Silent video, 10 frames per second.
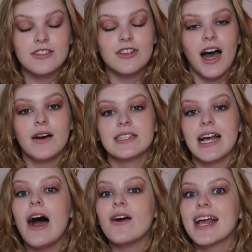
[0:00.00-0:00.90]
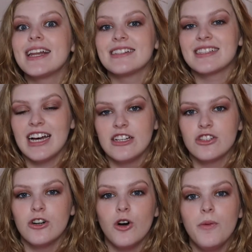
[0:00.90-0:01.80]
So I was like, I'll get it a
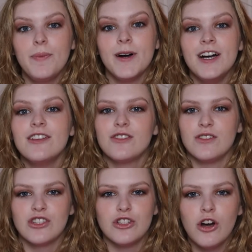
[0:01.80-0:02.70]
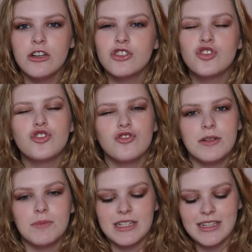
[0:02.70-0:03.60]
size up so it's not
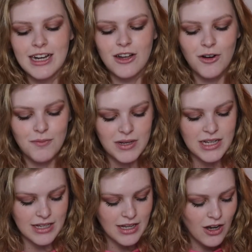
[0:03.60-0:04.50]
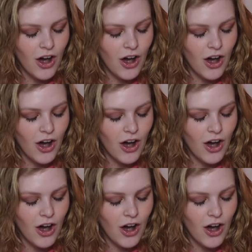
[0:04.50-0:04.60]
extremely tight on me.